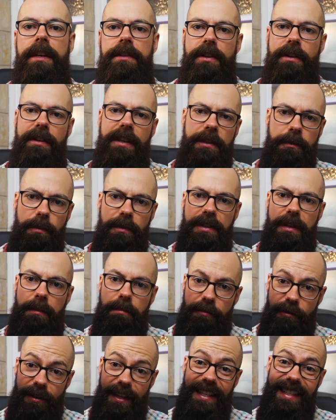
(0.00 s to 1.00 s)
So this was a
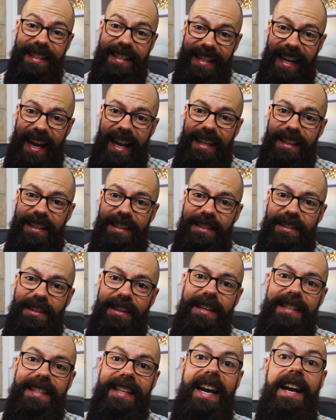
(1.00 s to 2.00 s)
pretty standard
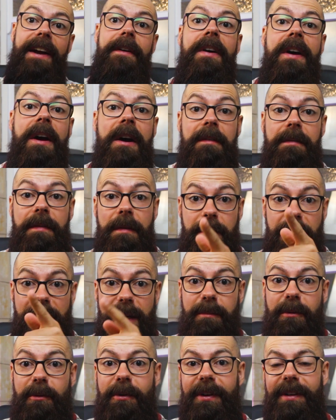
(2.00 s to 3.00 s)
size. Now, for
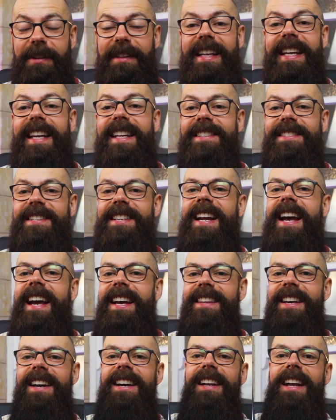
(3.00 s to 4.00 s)
people on the
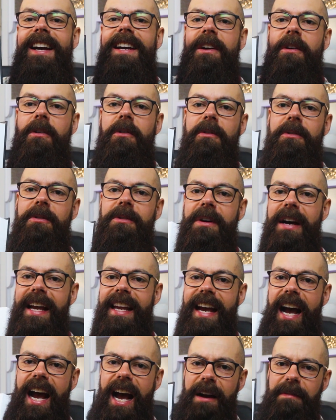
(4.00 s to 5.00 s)
internet that are like, oh,
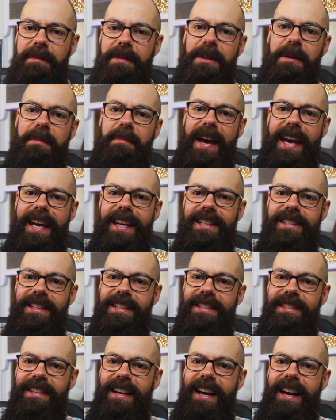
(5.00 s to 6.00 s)
half of the
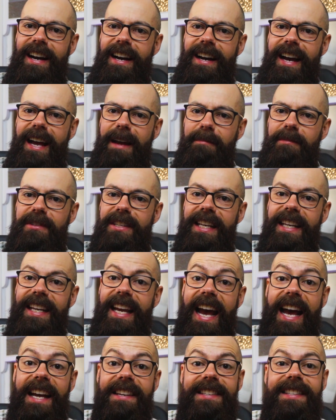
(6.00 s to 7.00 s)
pages are empty.
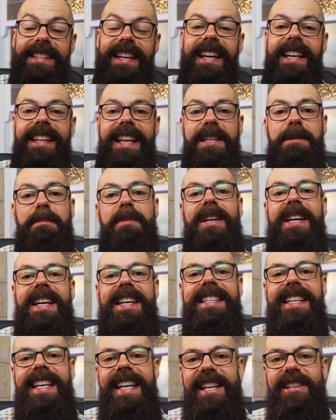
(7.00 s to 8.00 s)
Yes, that's
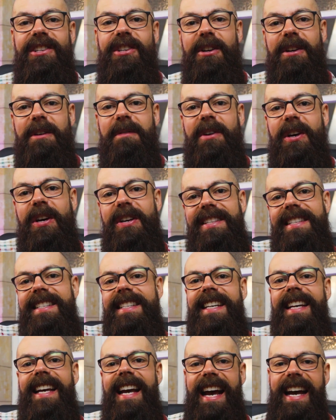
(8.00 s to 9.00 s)
because each
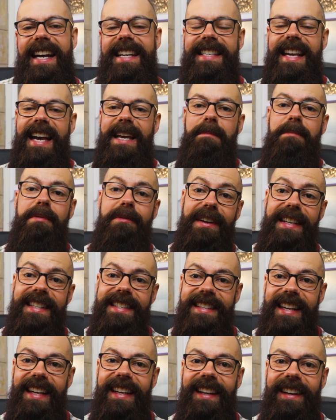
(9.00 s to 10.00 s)
university has a
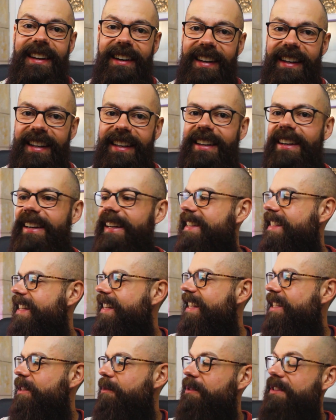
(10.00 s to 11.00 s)
printing guidelines
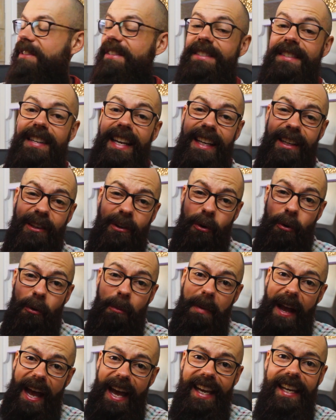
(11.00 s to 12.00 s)
and this was single
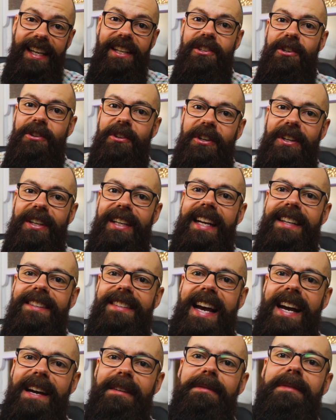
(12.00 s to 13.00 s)
page. You couldn't
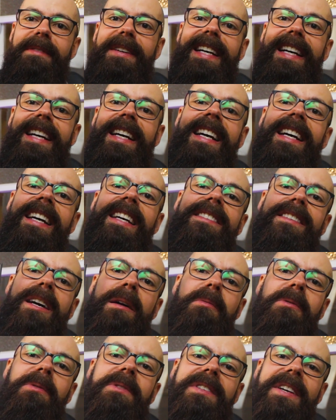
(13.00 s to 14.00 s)
have uh,
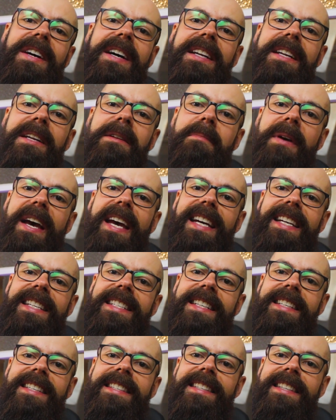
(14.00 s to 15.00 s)
double-sided pages.